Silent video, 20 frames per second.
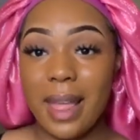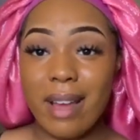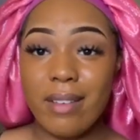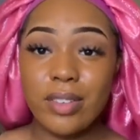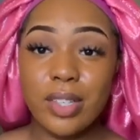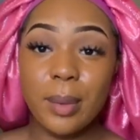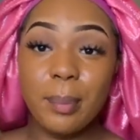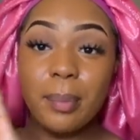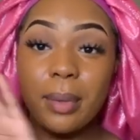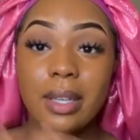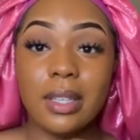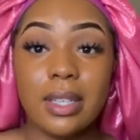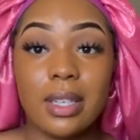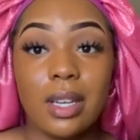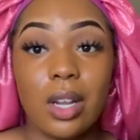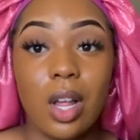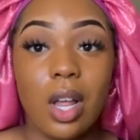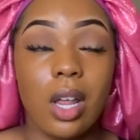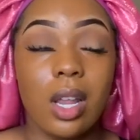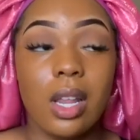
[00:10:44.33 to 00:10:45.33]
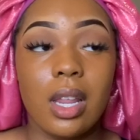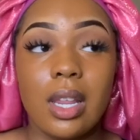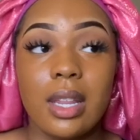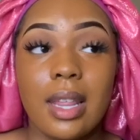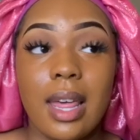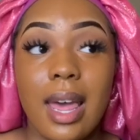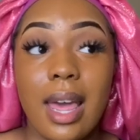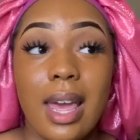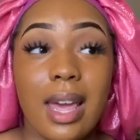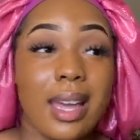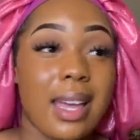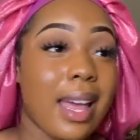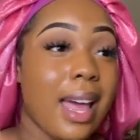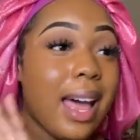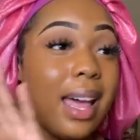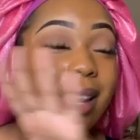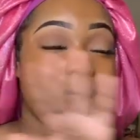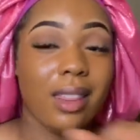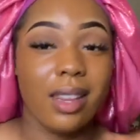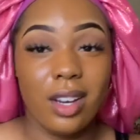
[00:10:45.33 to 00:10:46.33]
after blending all of that,
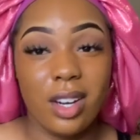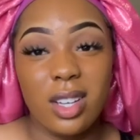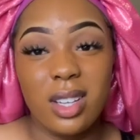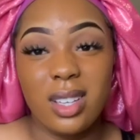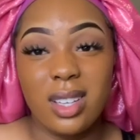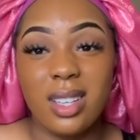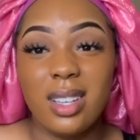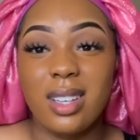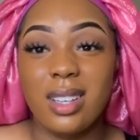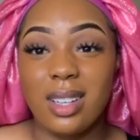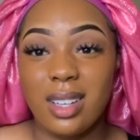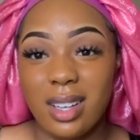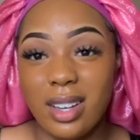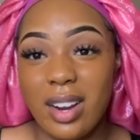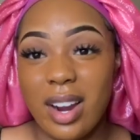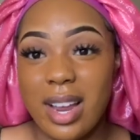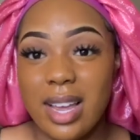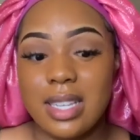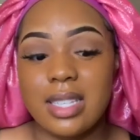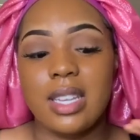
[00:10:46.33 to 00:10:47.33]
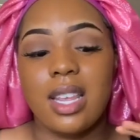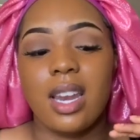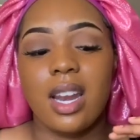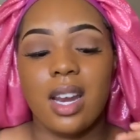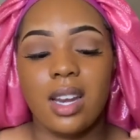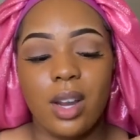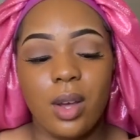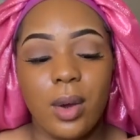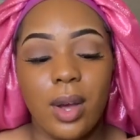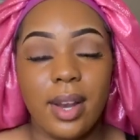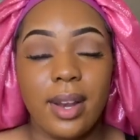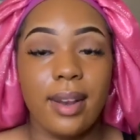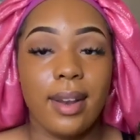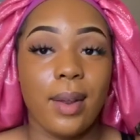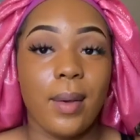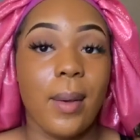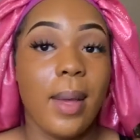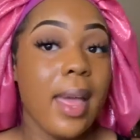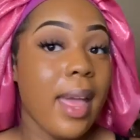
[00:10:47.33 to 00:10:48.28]
I literally look crazy, and I know I did.